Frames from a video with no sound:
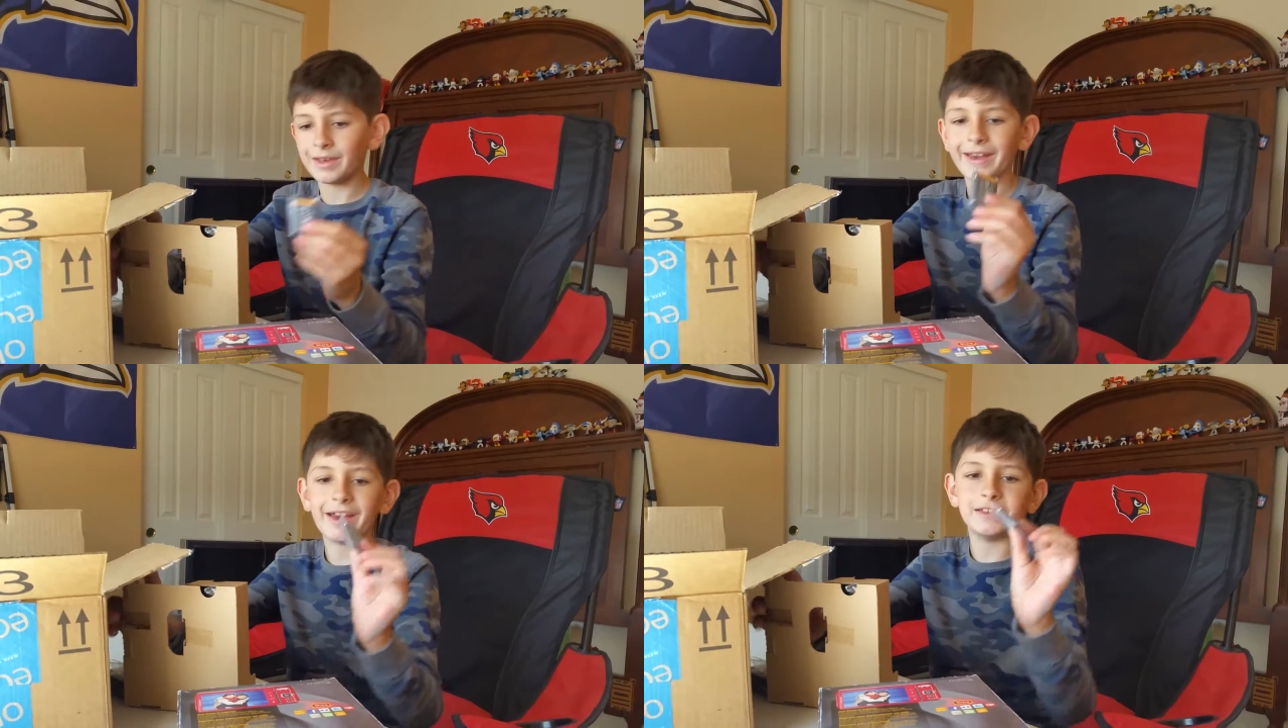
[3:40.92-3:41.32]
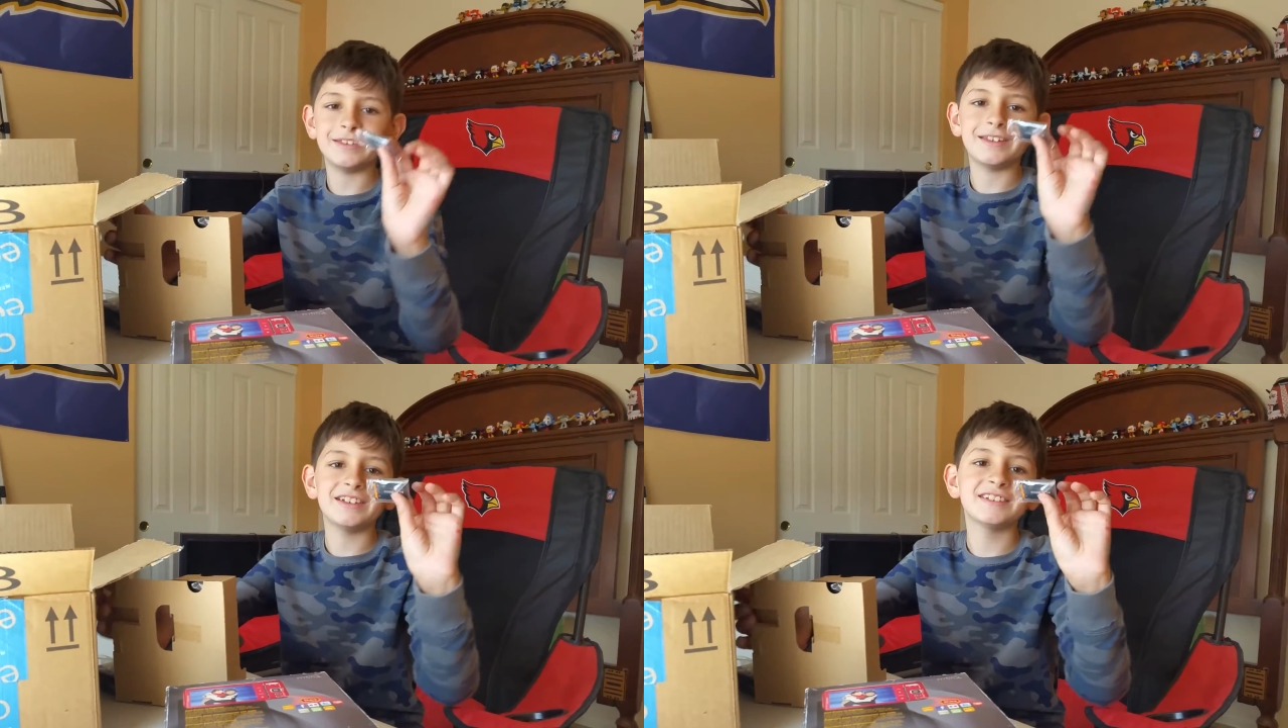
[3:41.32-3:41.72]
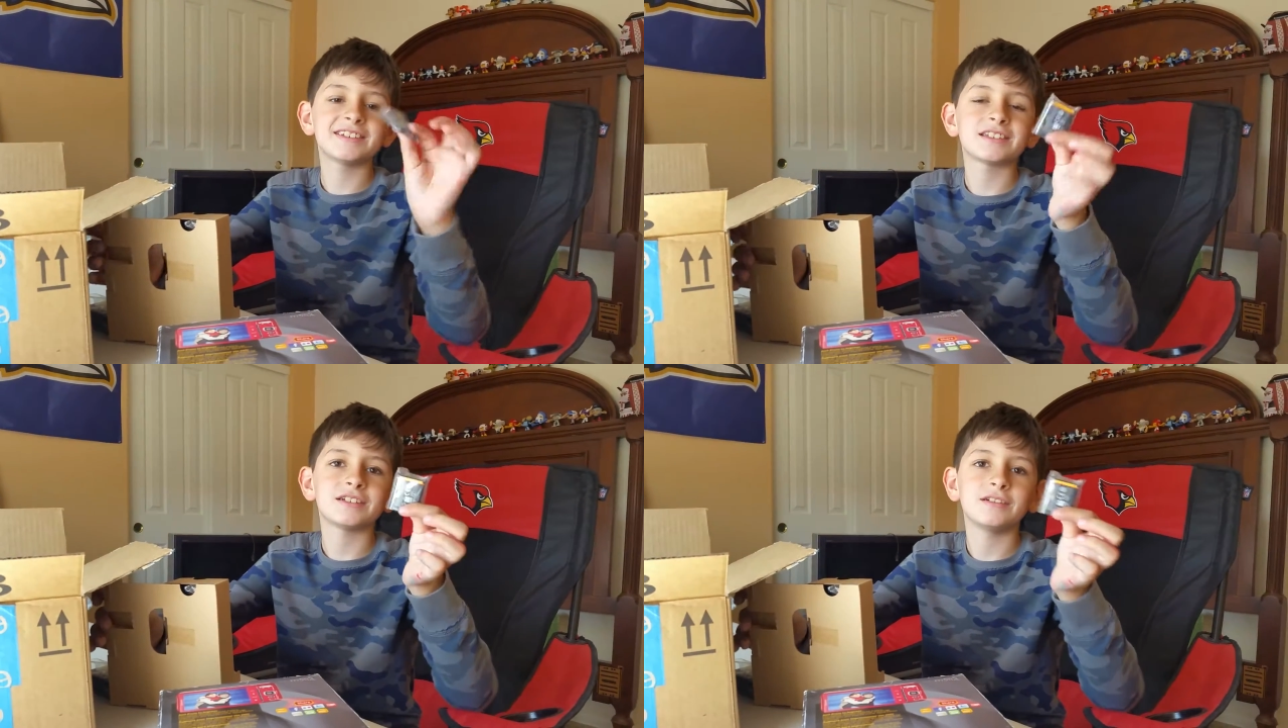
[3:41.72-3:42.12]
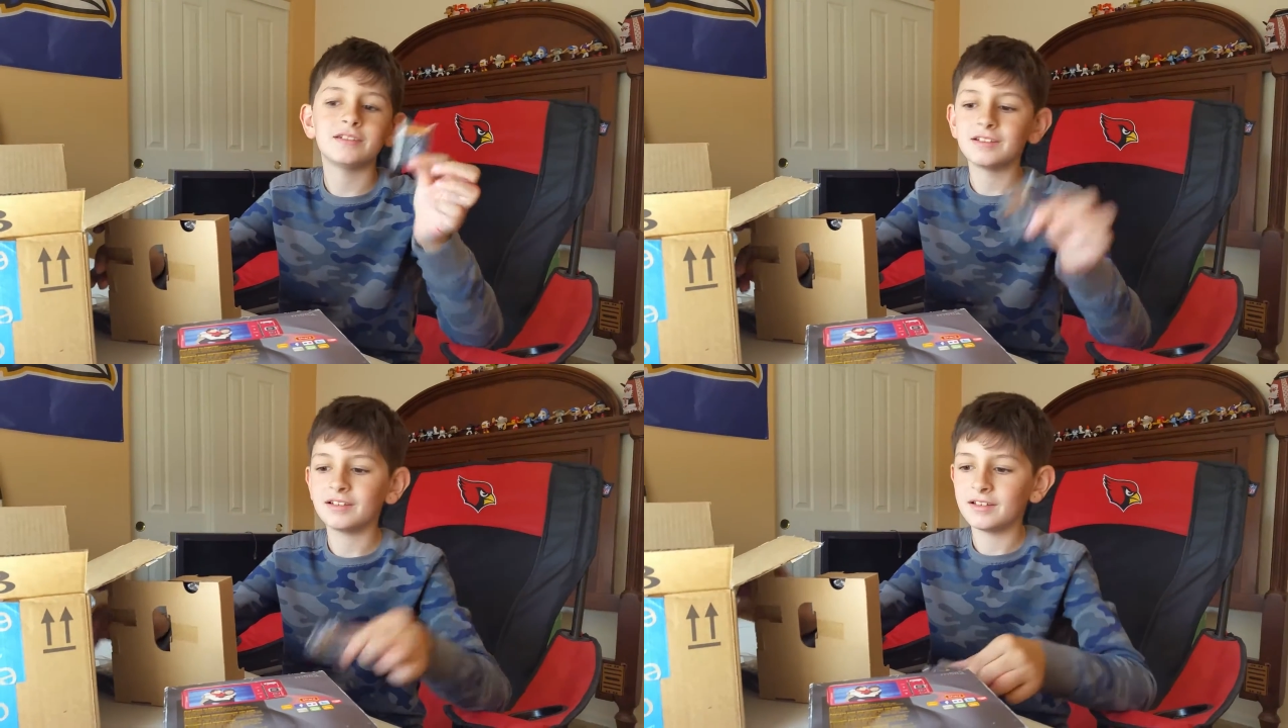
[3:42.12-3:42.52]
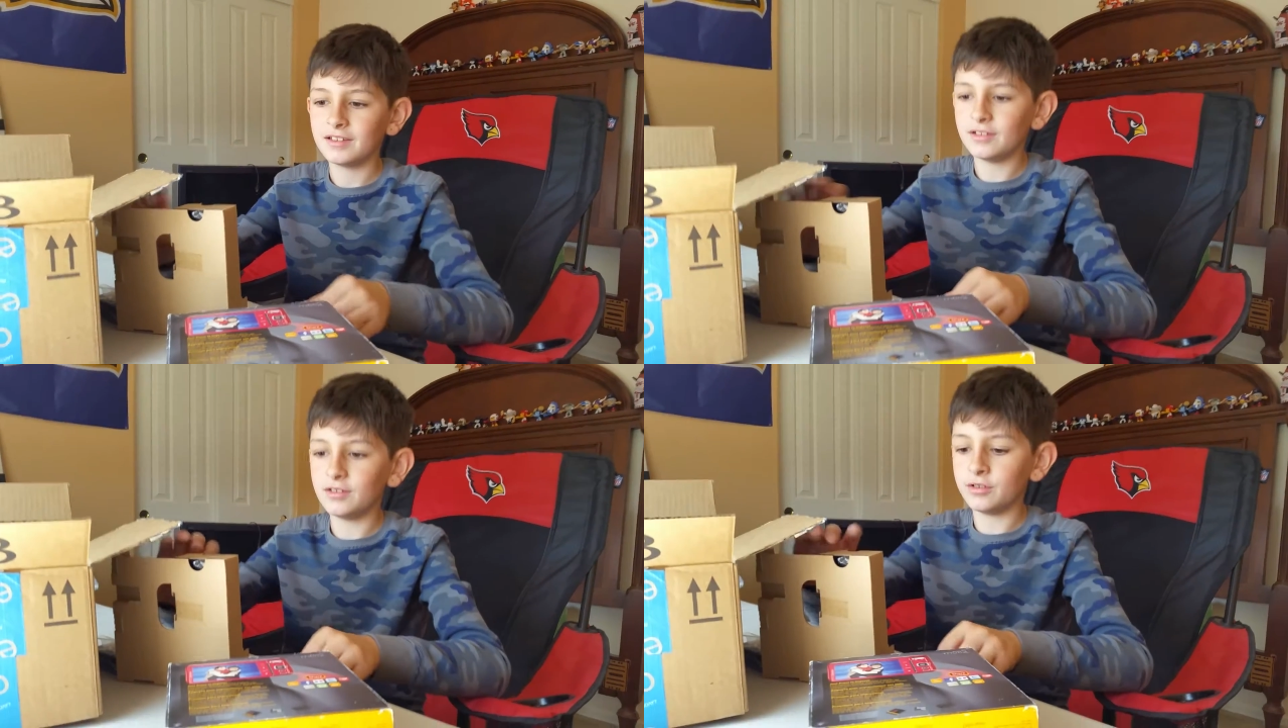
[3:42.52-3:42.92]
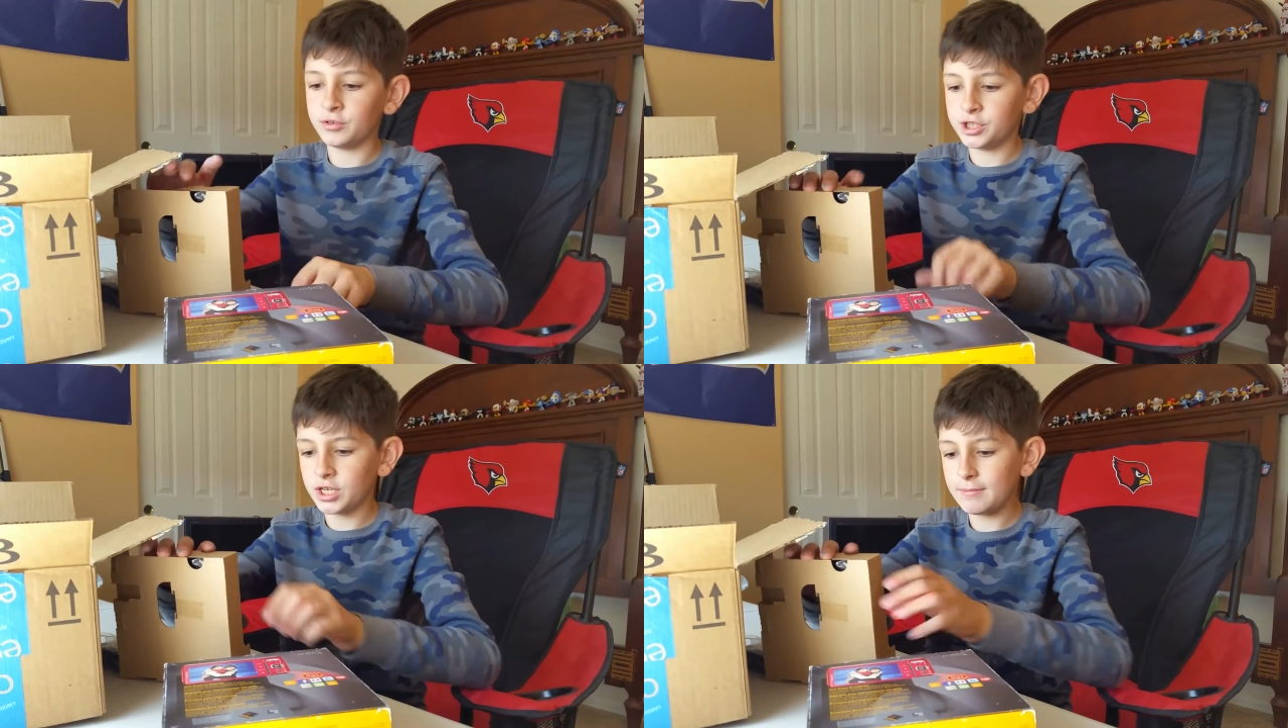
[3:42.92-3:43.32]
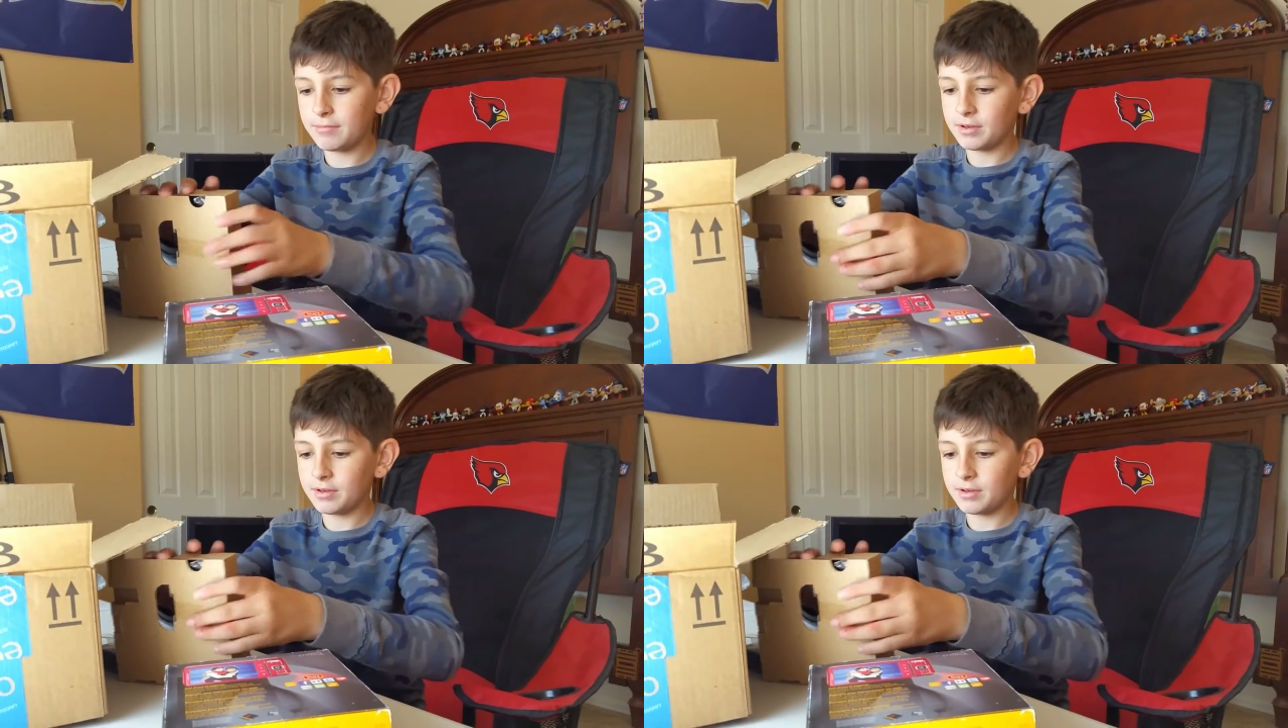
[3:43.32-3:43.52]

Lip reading: Has this, a little chip.